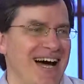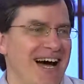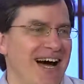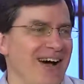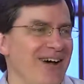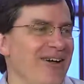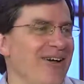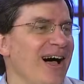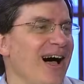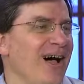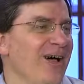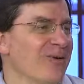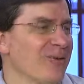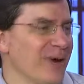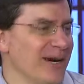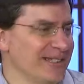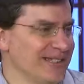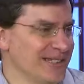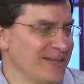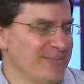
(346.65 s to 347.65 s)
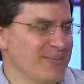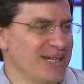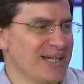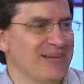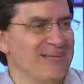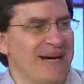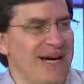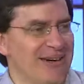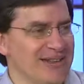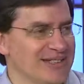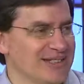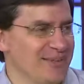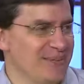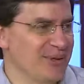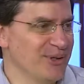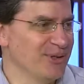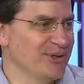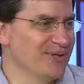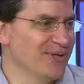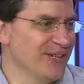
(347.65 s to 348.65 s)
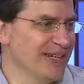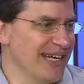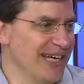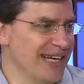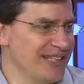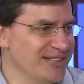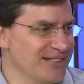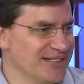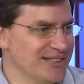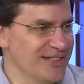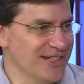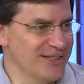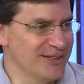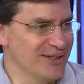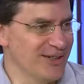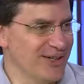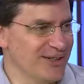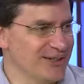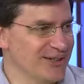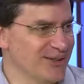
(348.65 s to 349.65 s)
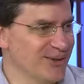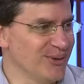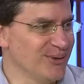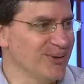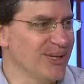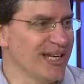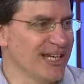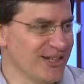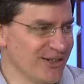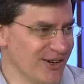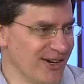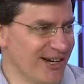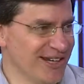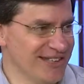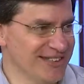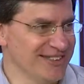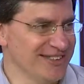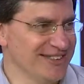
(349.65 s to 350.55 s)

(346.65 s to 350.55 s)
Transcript: I'll, I'll write something about somebody who's very anxious on a talk show later on.